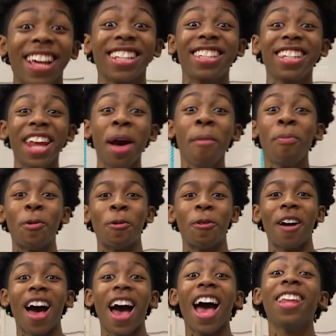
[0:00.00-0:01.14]
It's an apple.
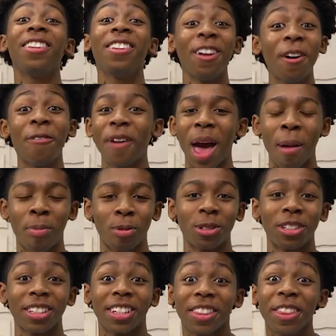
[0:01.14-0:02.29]
I love
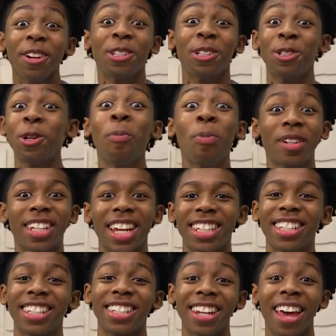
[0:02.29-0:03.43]
apples. They're a super
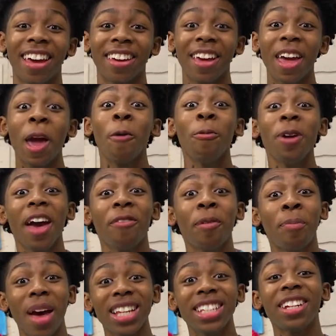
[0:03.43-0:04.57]
tasty snack. We have a
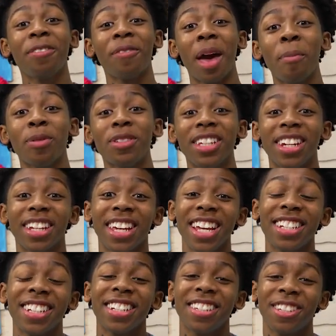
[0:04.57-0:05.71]
basket of apples in the
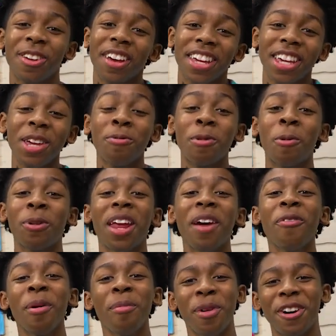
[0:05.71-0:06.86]
kitchen so I can eat one whenever I'm